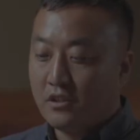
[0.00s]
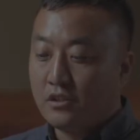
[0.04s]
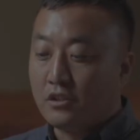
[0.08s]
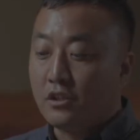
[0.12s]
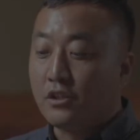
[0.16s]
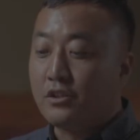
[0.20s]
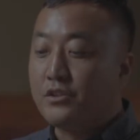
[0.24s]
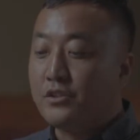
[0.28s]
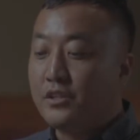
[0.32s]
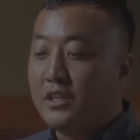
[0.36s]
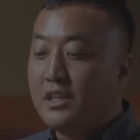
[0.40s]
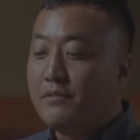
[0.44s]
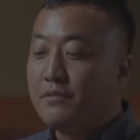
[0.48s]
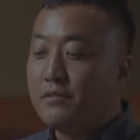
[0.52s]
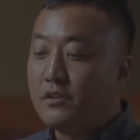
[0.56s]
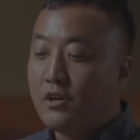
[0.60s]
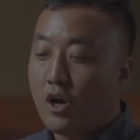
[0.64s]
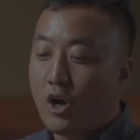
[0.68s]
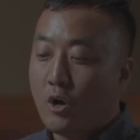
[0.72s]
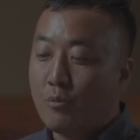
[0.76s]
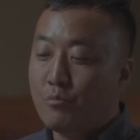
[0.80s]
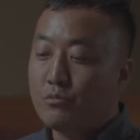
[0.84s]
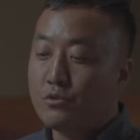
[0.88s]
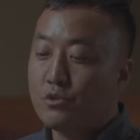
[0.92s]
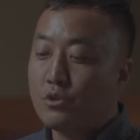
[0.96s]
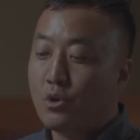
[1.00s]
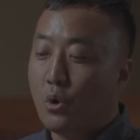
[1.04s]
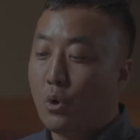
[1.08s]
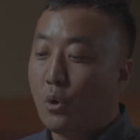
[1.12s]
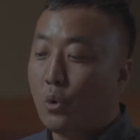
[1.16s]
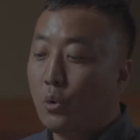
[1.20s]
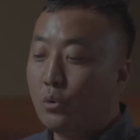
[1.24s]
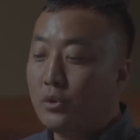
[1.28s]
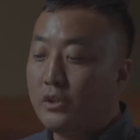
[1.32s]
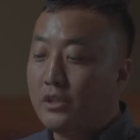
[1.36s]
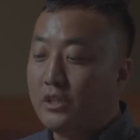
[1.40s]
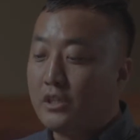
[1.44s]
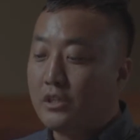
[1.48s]
The thief comes
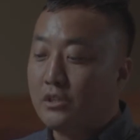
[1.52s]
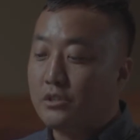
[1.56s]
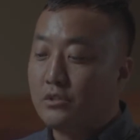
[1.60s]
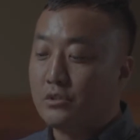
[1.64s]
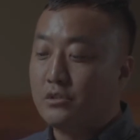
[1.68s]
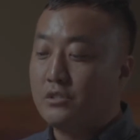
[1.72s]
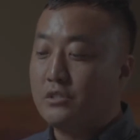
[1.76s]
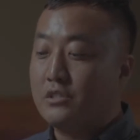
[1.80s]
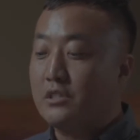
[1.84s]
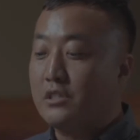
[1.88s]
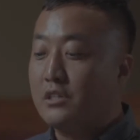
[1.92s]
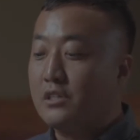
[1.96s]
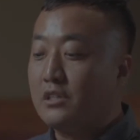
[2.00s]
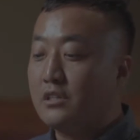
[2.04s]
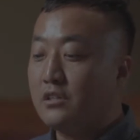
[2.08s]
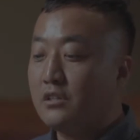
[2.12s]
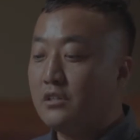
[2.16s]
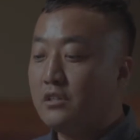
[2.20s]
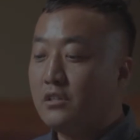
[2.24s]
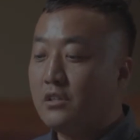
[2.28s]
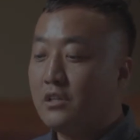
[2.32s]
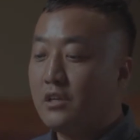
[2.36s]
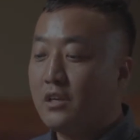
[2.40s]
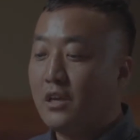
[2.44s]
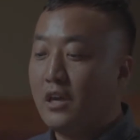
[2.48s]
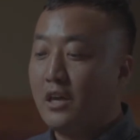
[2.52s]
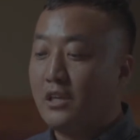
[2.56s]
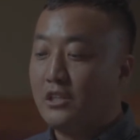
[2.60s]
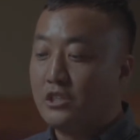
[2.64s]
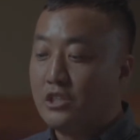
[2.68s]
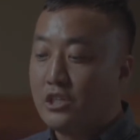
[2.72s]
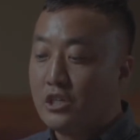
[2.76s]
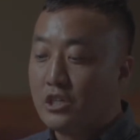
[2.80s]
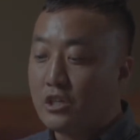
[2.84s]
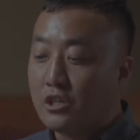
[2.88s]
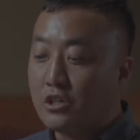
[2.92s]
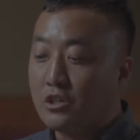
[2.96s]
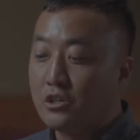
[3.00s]
only to steal and
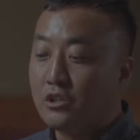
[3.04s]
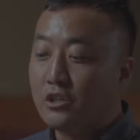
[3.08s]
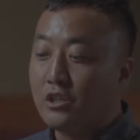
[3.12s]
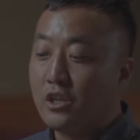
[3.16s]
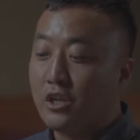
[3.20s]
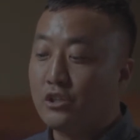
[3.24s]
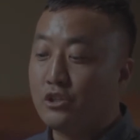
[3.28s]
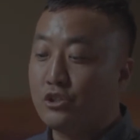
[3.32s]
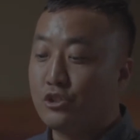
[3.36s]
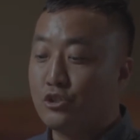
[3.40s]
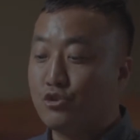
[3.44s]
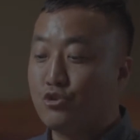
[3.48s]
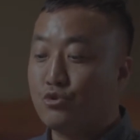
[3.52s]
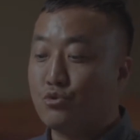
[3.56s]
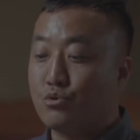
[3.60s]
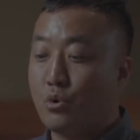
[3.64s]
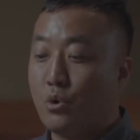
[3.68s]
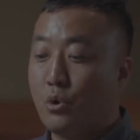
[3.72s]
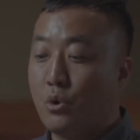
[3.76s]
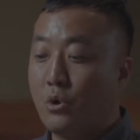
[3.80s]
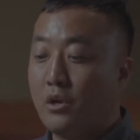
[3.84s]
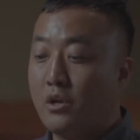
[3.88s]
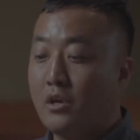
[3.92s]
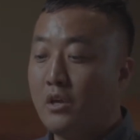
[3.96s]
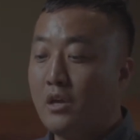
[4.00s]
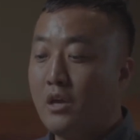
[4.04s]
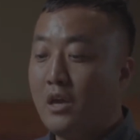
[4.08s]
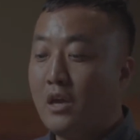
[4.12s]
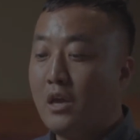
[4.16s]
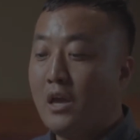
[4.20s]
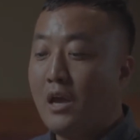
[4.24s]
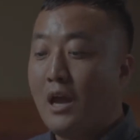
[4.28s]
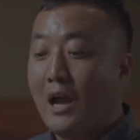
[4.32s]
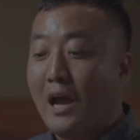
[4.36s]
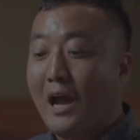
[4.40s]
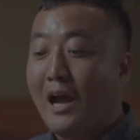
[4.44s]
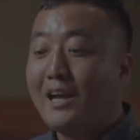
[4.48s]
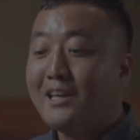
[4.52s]
kill and destroy.
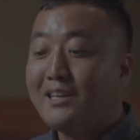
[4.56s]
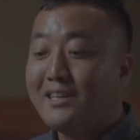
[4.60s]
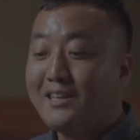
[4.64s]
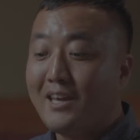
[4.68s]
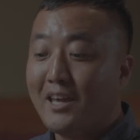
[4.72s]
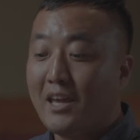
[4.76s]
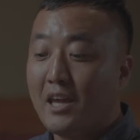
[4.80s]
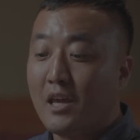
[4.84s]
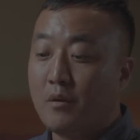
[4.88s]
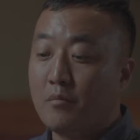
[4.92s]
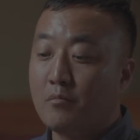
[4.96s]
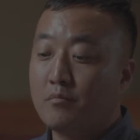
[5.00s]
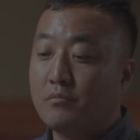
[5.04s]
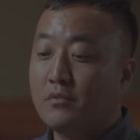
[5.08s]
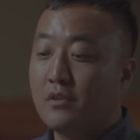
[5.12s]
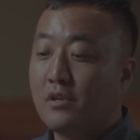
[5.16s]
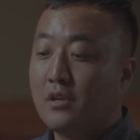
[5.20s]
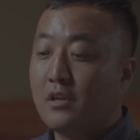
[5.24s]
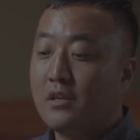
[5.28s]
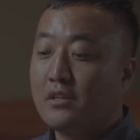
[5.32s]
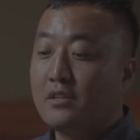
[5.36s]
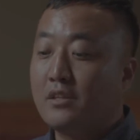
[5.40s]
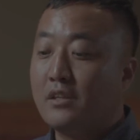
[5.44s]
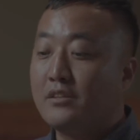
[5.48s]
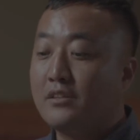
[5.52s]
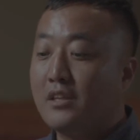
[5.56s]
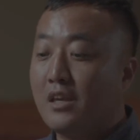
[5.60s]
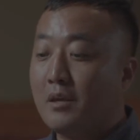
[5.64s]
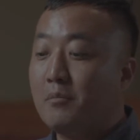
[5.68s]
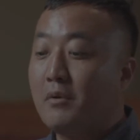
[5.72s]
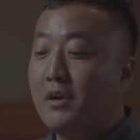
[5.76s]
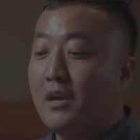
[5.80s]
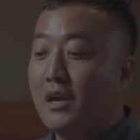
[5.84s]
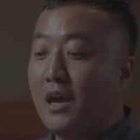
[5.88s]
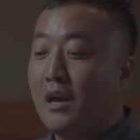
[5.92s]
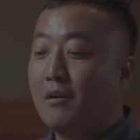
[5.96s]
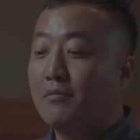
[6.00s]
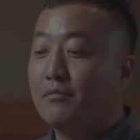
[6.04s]
I came that they
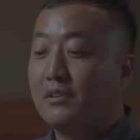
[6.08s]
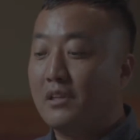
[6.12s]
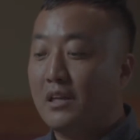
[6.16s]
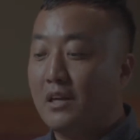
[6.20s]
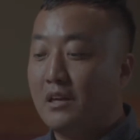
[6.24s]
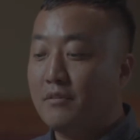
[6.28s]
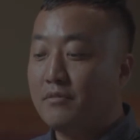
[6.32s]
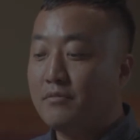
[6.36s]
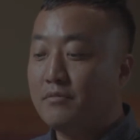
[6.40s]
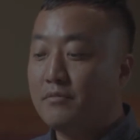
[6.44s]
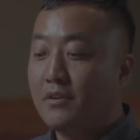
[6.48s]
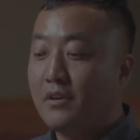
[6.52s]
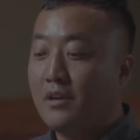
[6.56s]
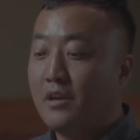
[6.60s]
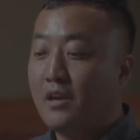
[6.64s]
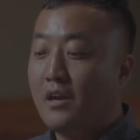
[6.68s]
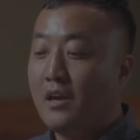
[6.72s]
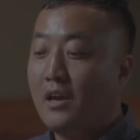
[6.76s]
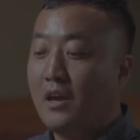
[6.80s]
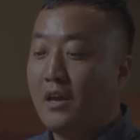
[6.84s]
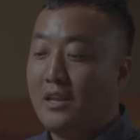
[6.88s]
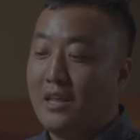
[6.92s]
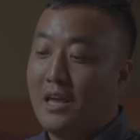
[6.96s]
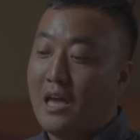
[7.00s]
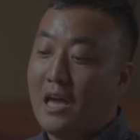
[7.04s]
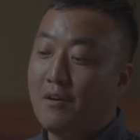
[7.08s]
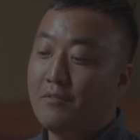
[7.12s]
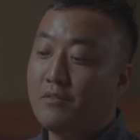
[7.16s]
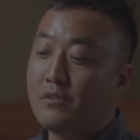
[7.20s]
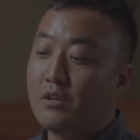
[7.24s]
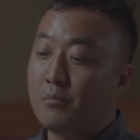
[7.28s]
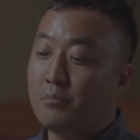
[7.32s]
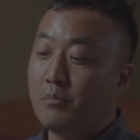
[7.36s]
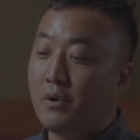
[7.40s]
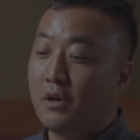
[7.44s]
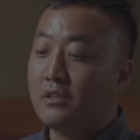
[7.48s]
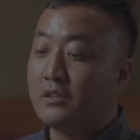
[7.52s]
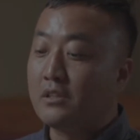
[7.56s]
may have life and have it
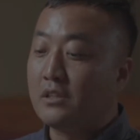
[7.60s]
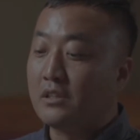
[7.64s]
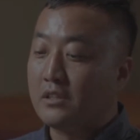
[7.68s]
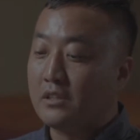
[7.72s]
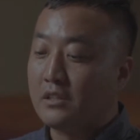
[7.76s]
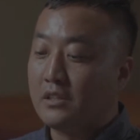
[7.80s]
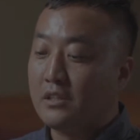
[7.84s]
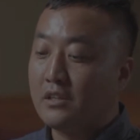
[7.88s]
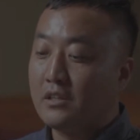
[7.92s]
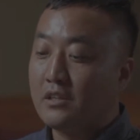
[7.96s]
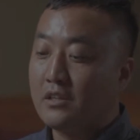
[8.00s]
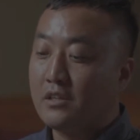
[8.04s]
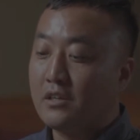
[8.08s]
abundantly.